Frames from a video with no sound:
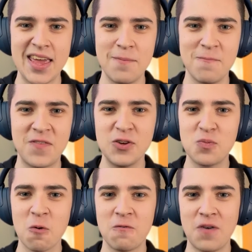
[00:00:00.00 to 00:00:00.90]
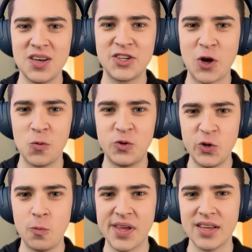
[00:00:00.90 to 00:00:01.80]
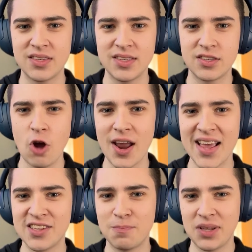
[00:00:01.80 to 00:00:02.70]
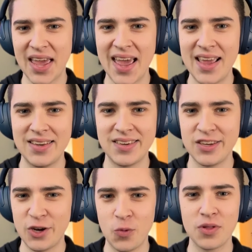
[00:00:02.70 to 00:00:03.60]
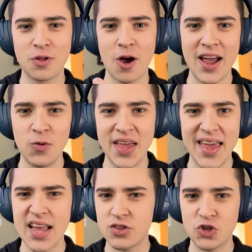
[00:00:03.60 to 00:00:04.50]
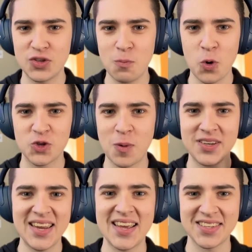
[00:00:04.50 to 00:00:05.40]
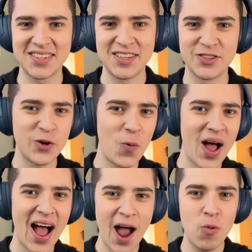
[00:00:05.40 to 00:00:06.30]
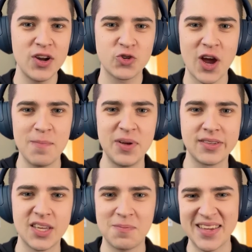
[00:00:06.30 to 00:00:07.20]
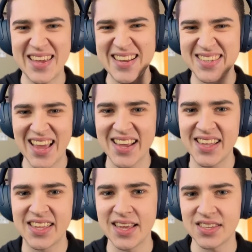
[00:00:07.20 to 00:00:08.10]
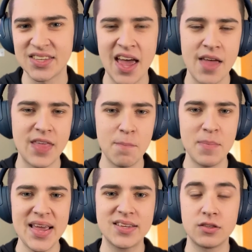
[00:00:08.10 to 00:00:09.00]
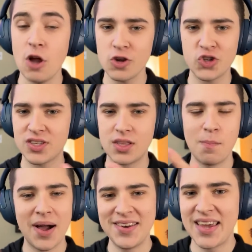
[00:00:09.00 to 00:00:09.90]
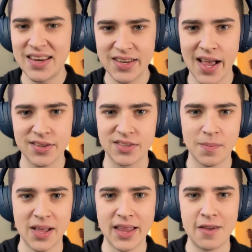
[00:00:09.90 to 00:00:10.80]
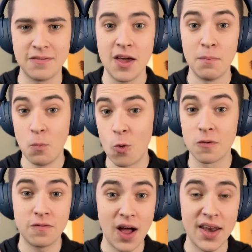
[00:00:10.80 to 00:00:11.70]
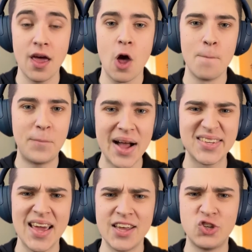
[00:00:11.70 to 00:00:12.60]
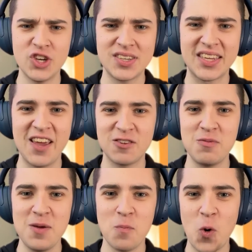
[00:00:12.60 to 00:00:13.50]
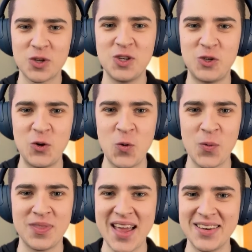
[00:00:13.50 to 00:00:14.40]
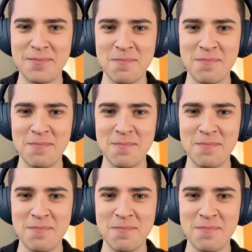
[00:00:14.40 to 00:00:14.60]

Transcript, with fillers: it feels more fun to go do because it's not as planned and, you know, thought out. It's just more spontaneous. So I want to try and build something exactly like this that makes not just the mundane tasks of my life more fun, but just gives me more to do that